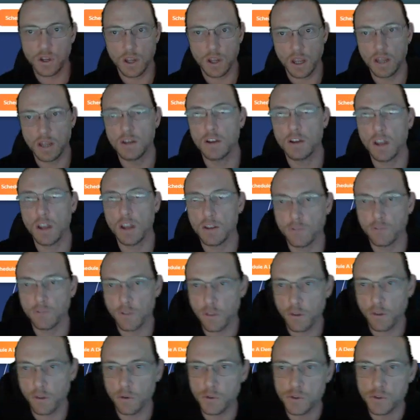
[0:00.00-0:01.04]
and for
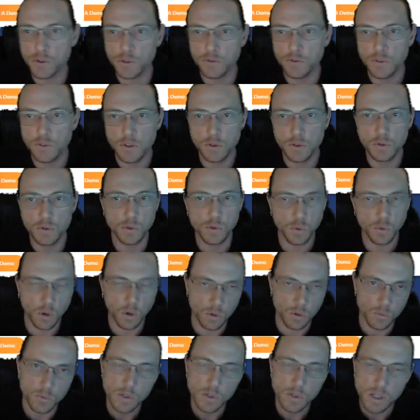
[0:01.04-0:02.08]
those of you who are
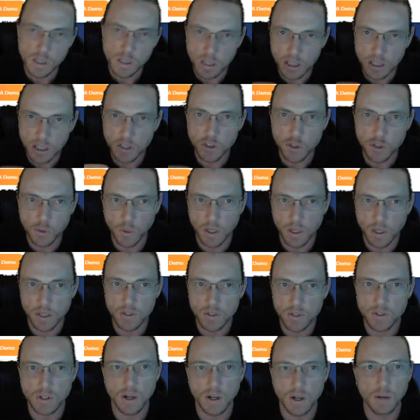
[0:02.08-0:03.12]
really doing
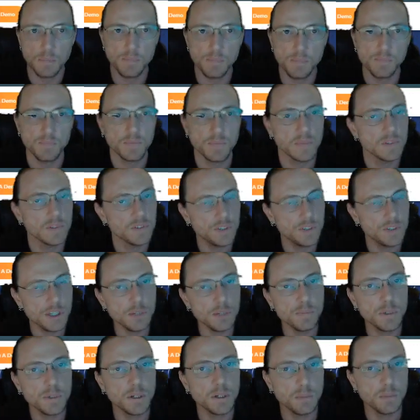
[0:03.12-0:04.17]
some
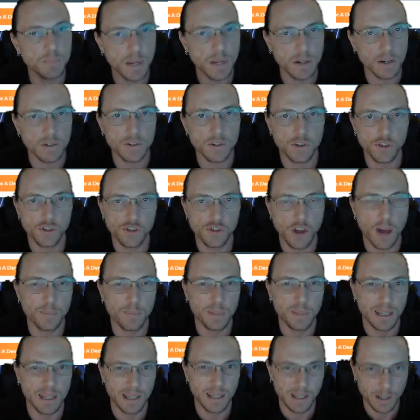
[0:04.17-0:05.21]
deep comparison
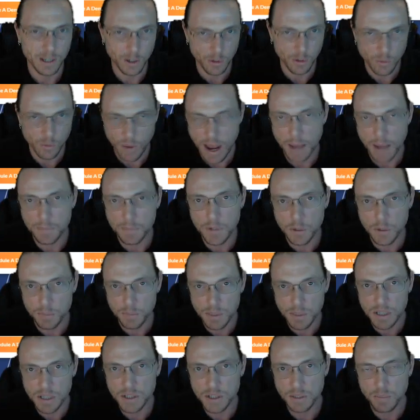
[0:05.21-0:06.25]
shopping, grab your
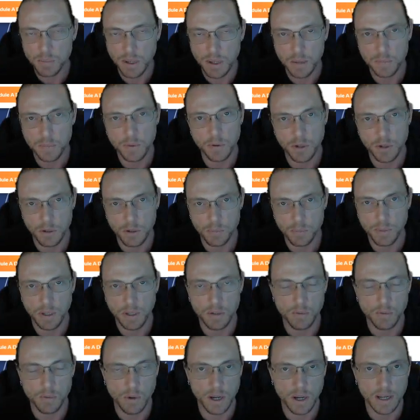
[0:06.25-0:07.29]
piece of paper and your
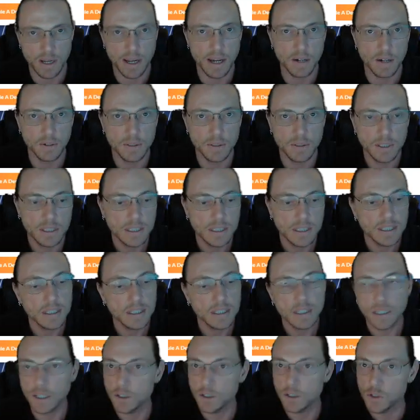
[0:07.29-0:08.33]
pen right now.
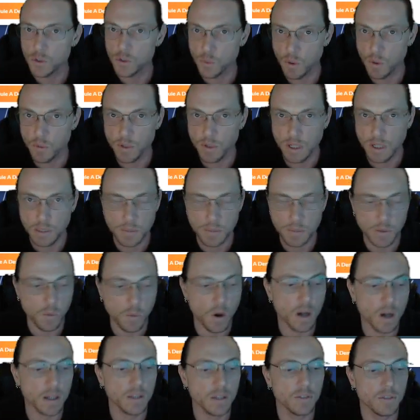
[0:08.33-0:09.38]
Here's what we're going to be
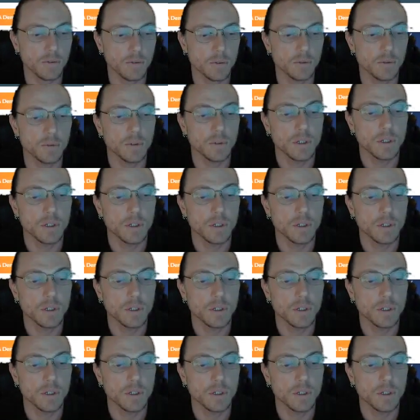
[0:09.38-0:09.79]
walking through.